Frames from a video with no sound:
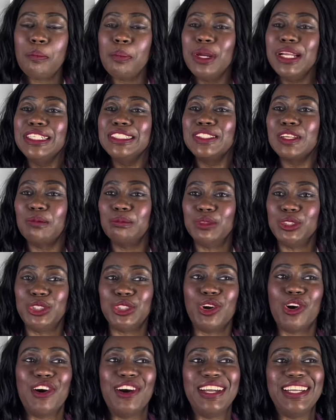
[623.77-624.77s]
brings some
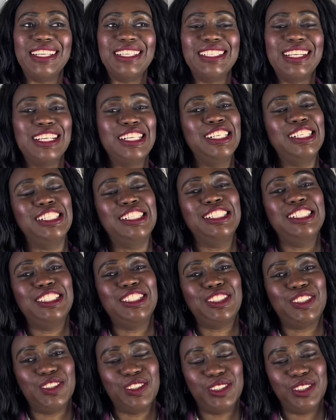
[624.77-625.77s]
joy
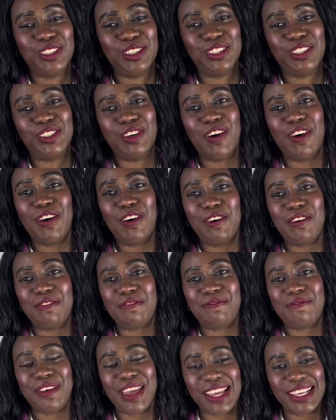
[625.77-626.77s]
to your
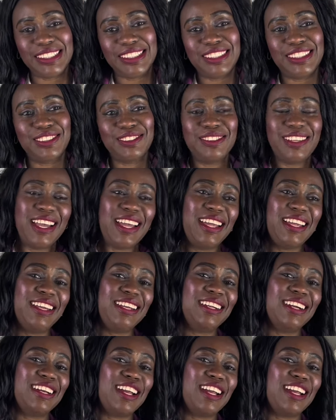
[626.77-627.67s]
face today,